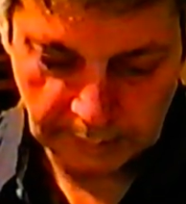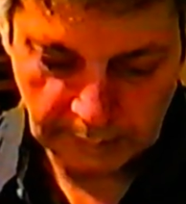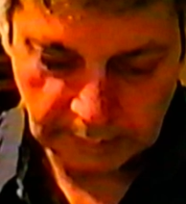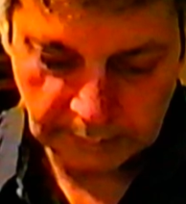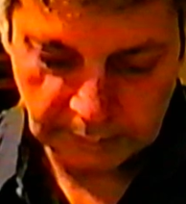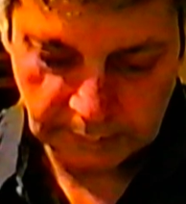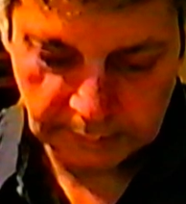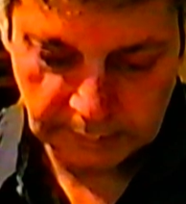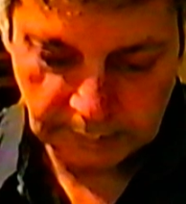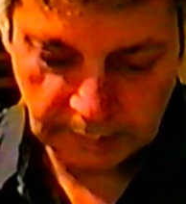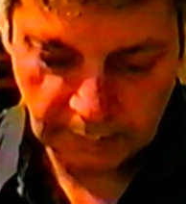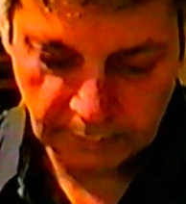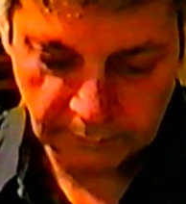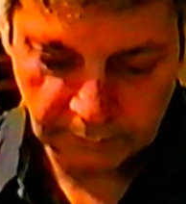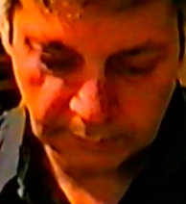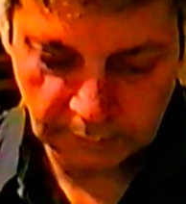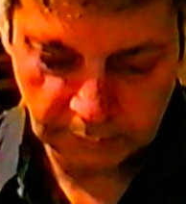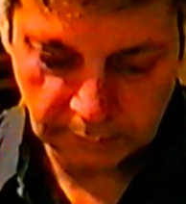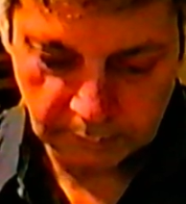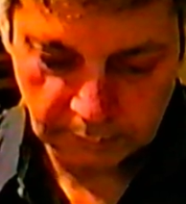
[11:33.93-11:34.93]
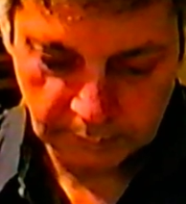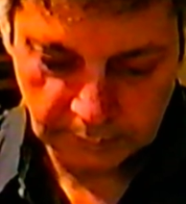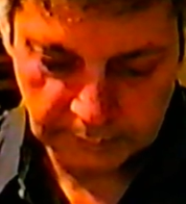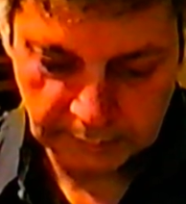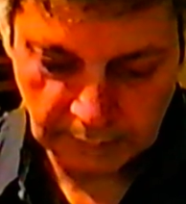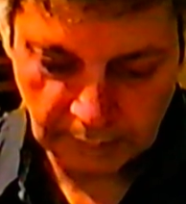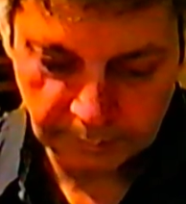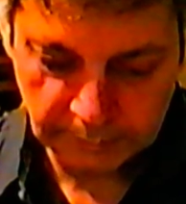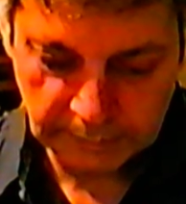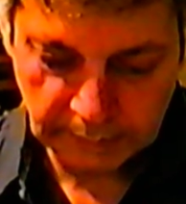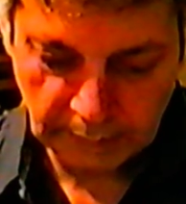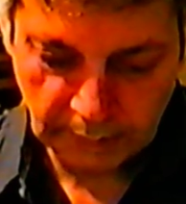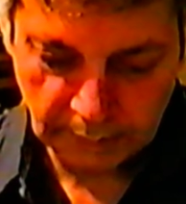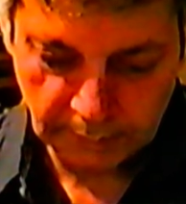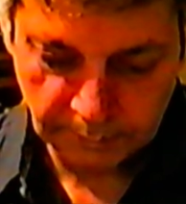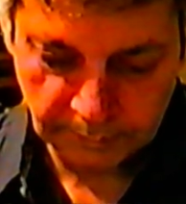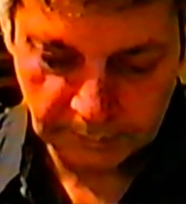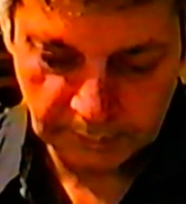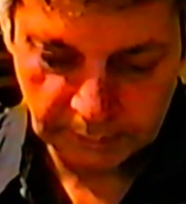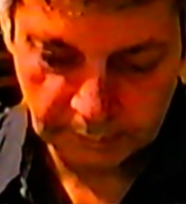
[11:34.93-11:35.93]
97.
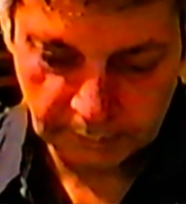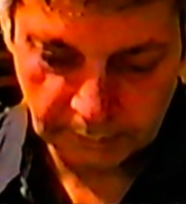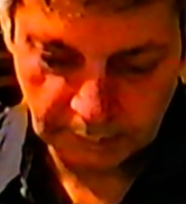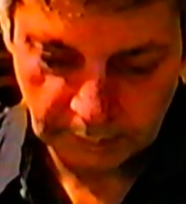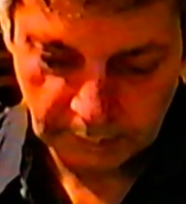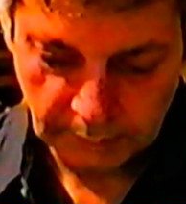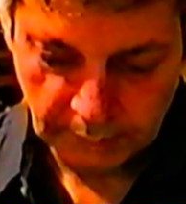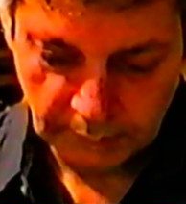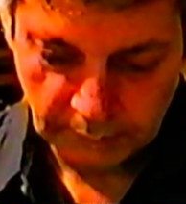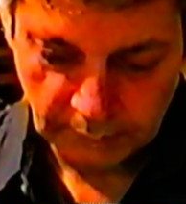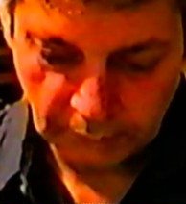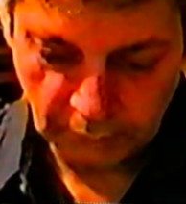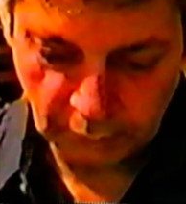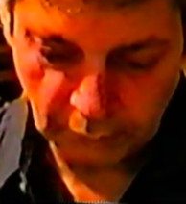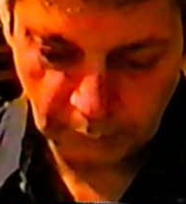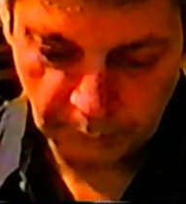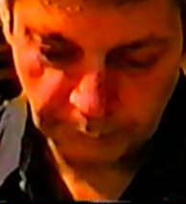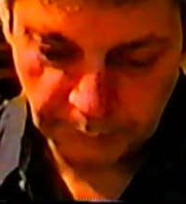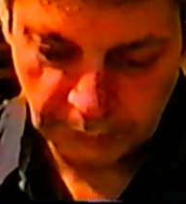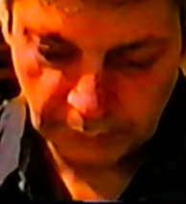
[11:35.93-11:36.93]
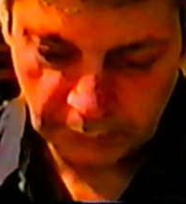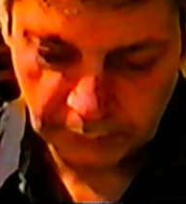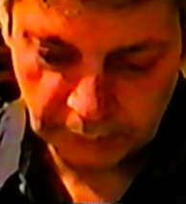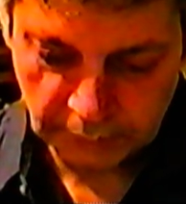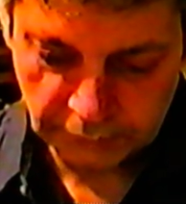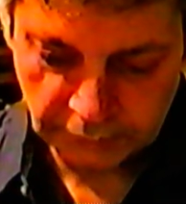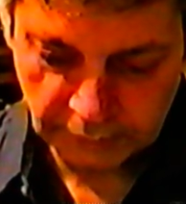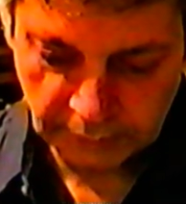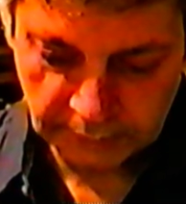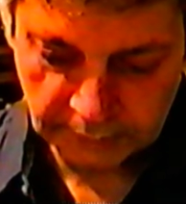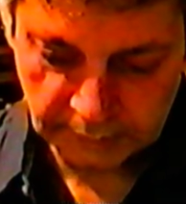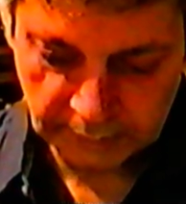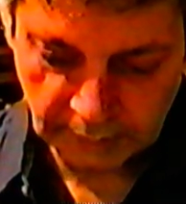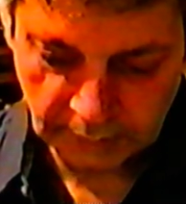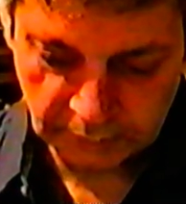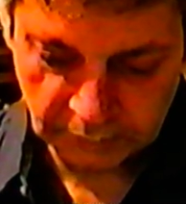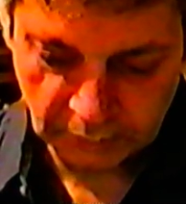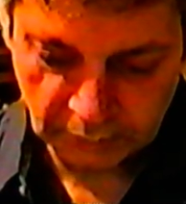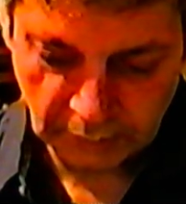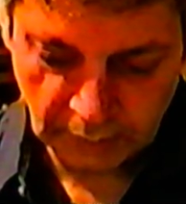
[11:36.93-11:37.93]
Sometimes the computer just
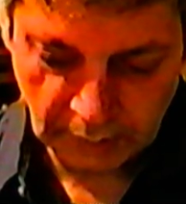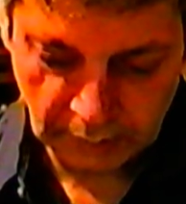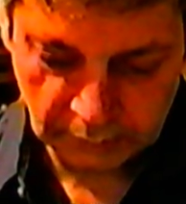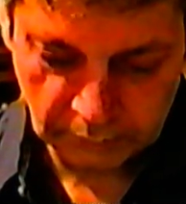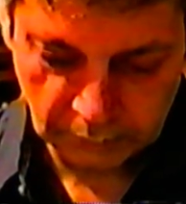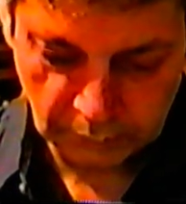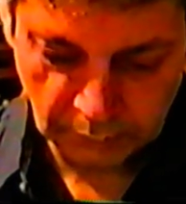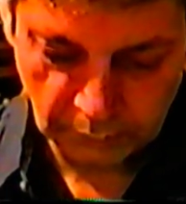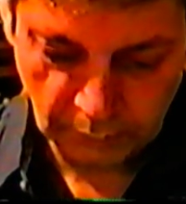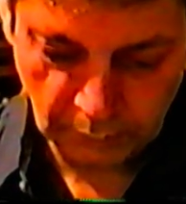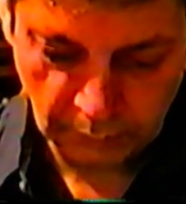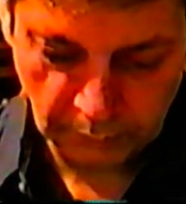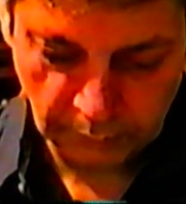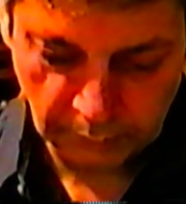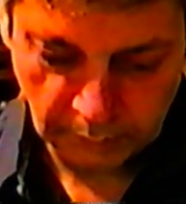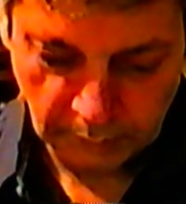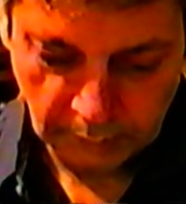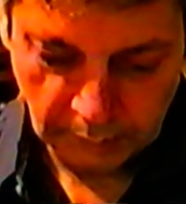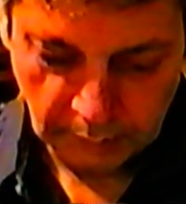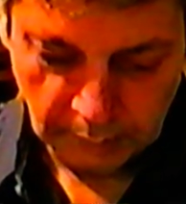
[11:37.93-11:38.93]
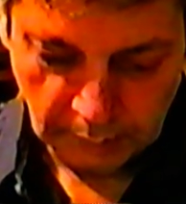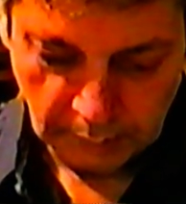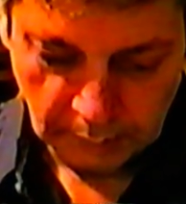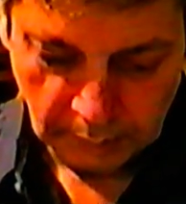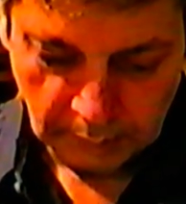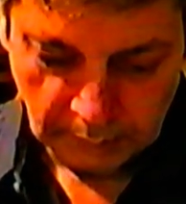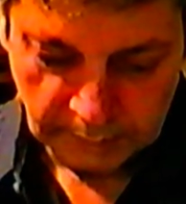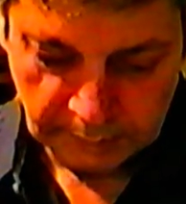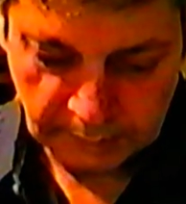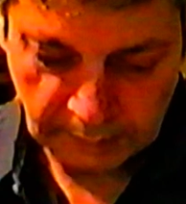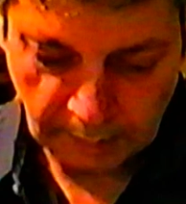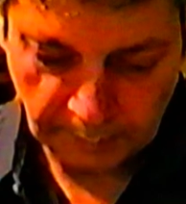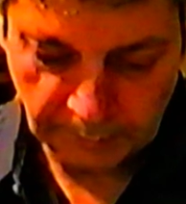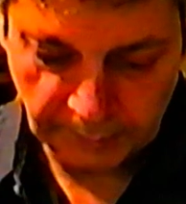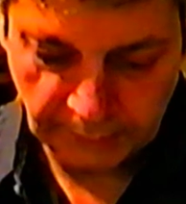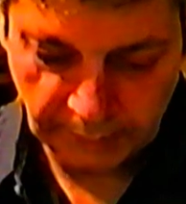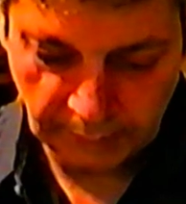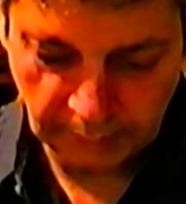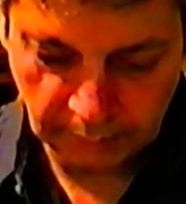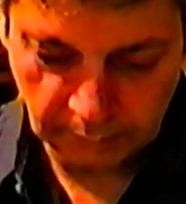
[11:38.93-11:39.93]
does not know
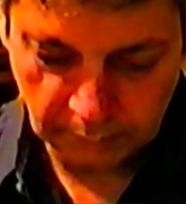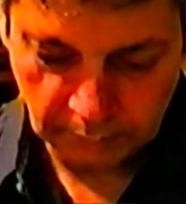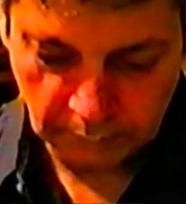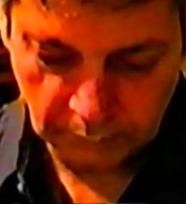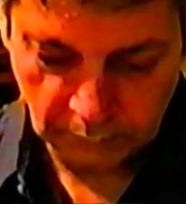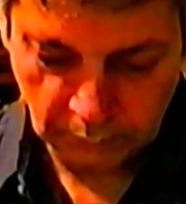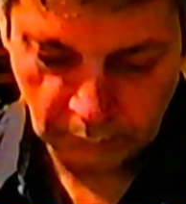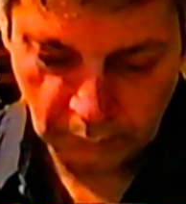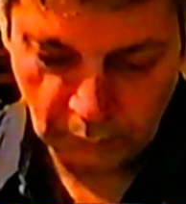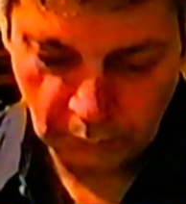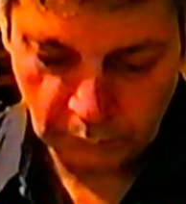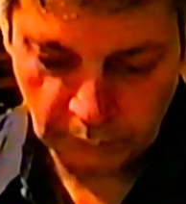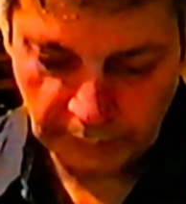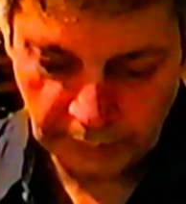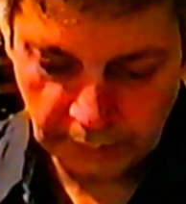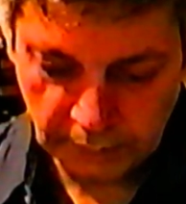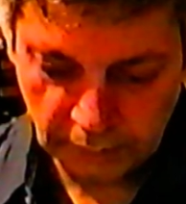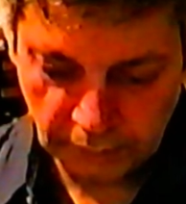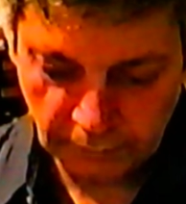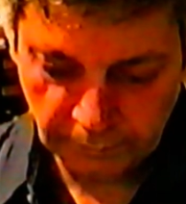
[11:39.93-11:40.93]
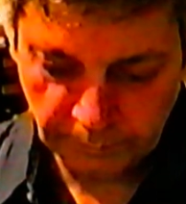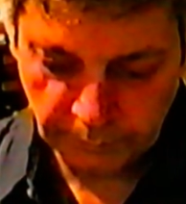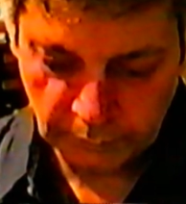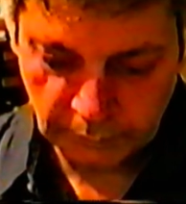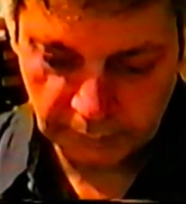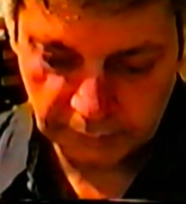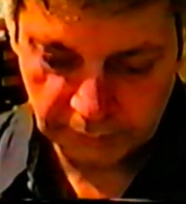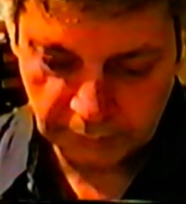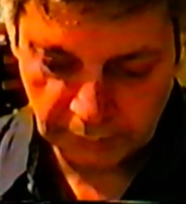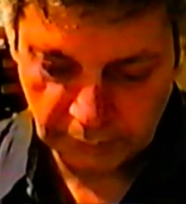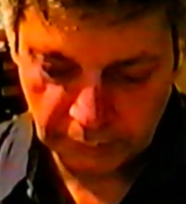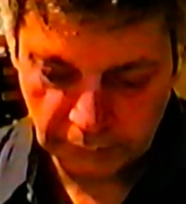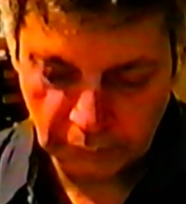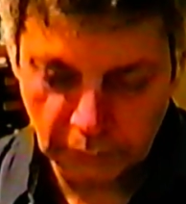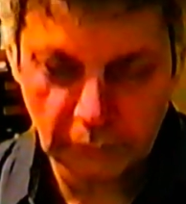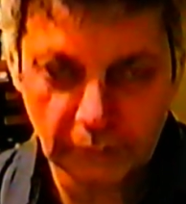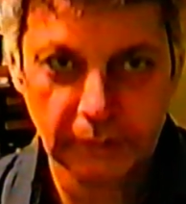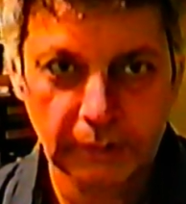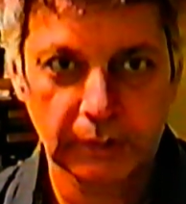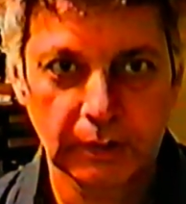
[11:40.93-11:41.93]
something, no record of person
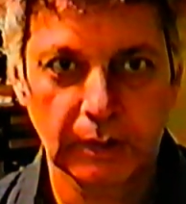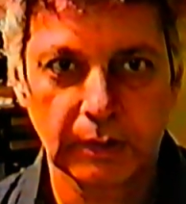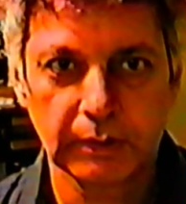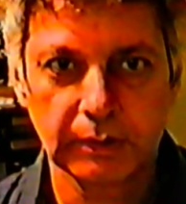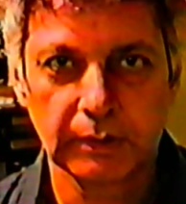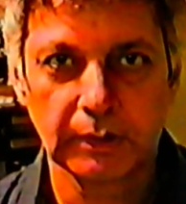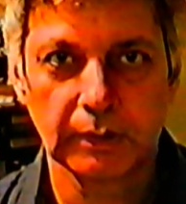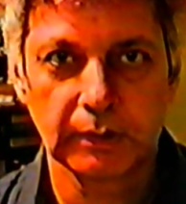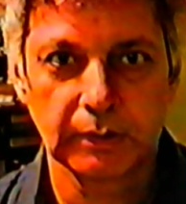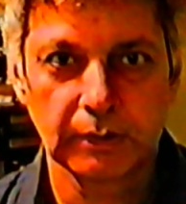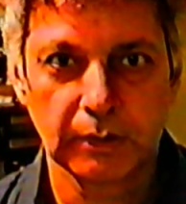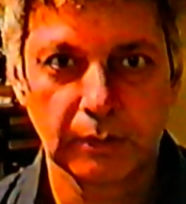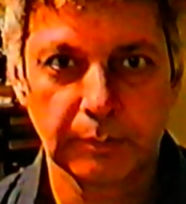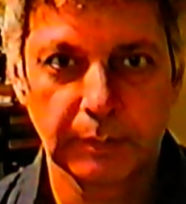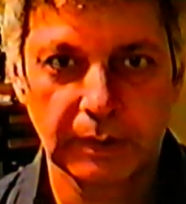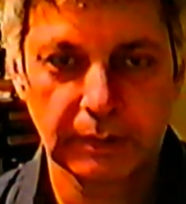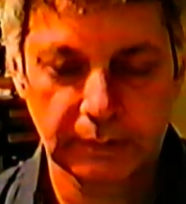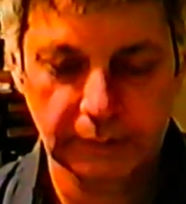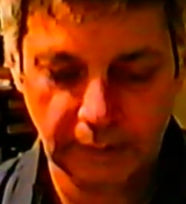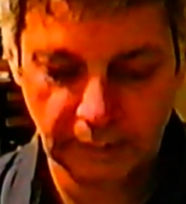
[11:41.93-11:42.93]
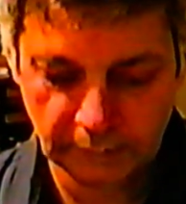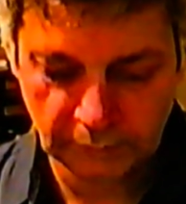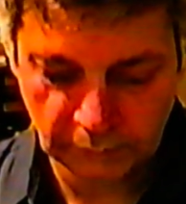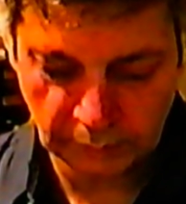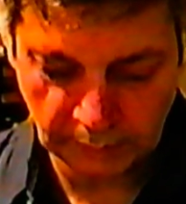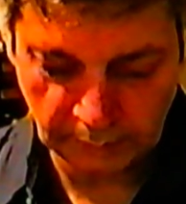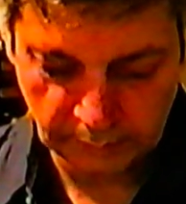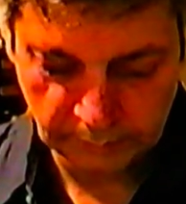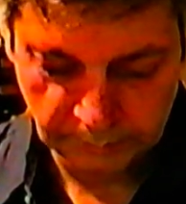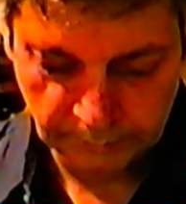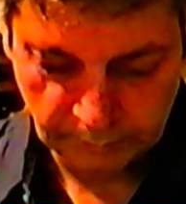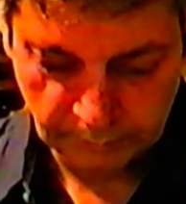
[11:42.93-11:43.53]
or star system, etc.